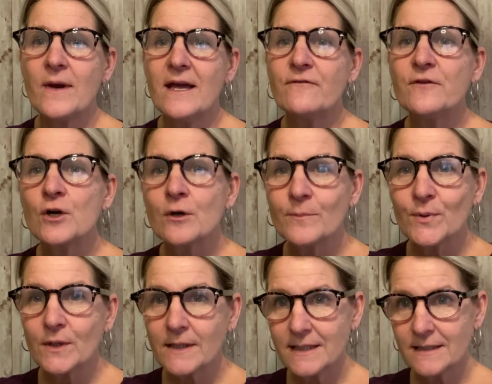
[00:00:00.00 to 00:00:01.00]
if your
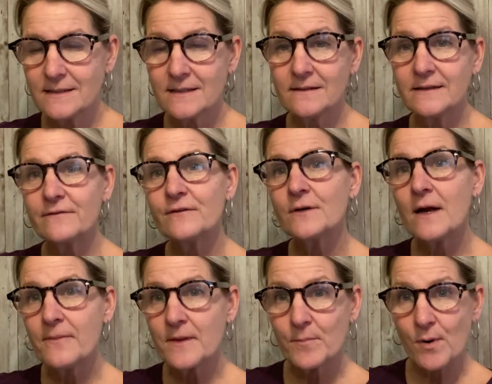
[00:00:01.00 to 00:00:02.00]
book can deliver
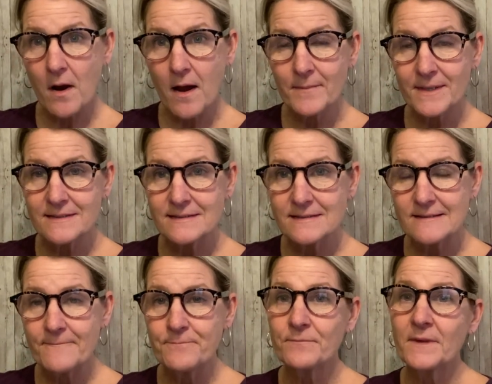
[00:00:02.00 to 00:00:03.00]
on the promise
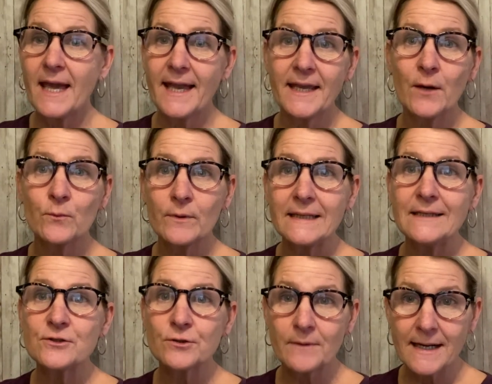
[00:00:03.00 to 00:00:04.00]
and get really
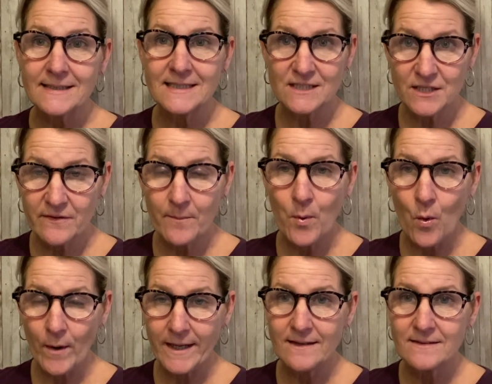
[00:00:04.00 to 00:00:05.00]
direct and to the
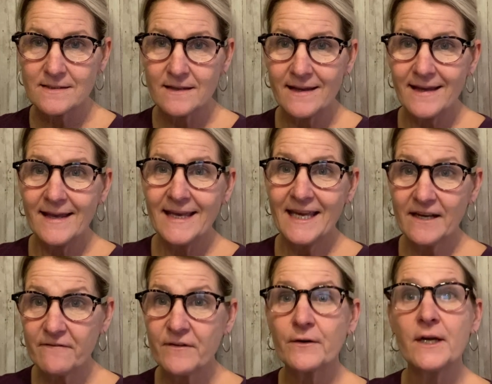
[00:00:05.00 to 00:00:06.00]
point in a
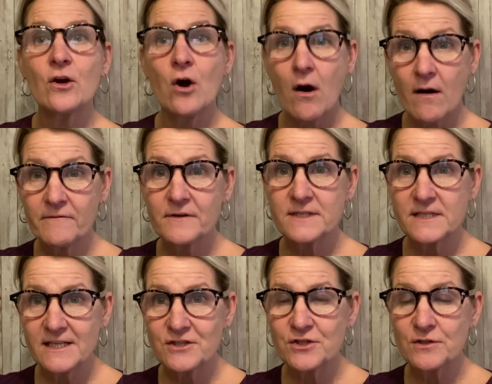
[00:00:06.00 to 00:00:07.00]
very
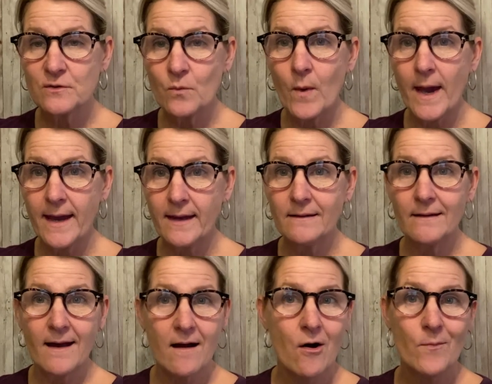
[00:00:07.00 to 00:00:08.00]
conversational way,
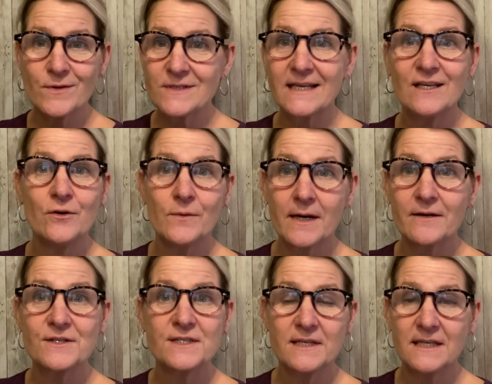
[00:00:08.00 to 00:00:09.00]
almost like you and I are
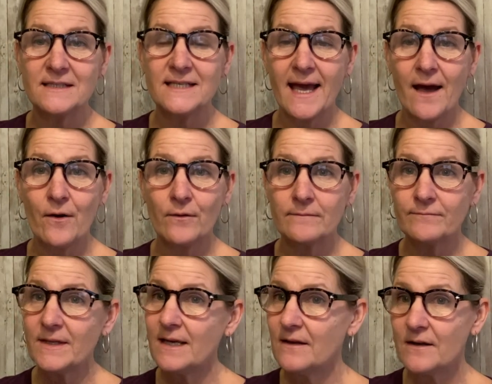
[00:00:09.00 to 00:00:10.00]
sitting down
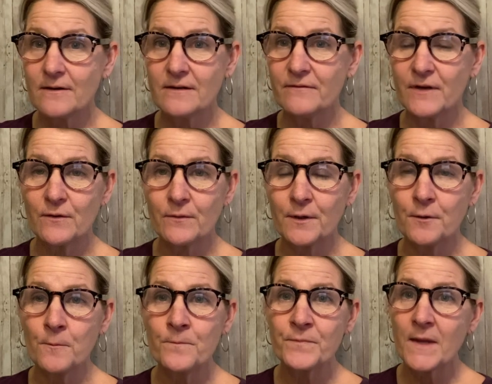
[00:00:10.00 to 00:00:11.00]
in our living
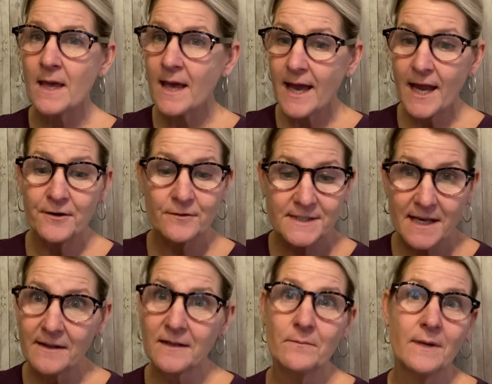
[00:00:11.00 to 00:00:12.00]
room and you're
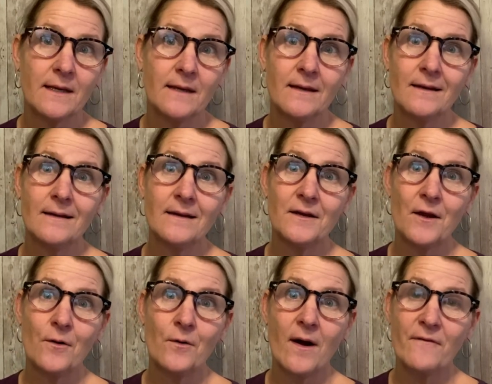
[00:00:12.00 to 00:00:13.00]
telling me,
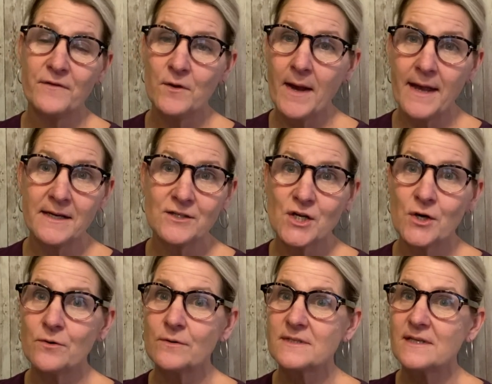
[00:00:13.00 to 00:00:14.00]
a few
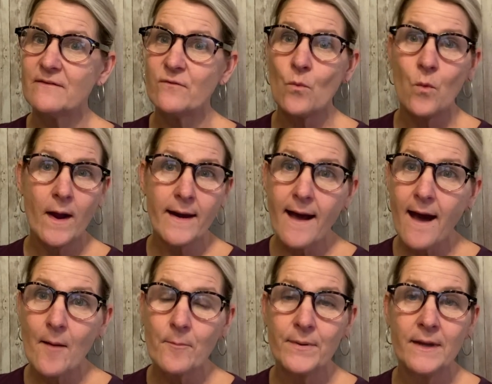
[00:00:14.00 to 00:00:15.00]
anecdotes of what
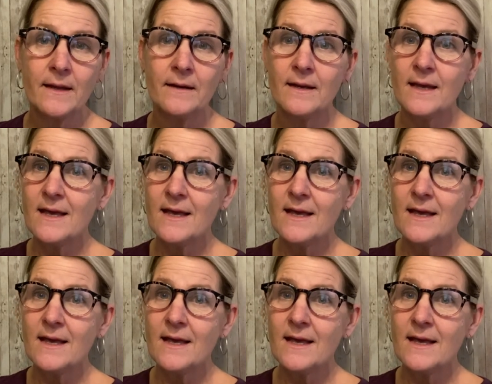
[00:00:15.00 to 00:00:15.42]
happened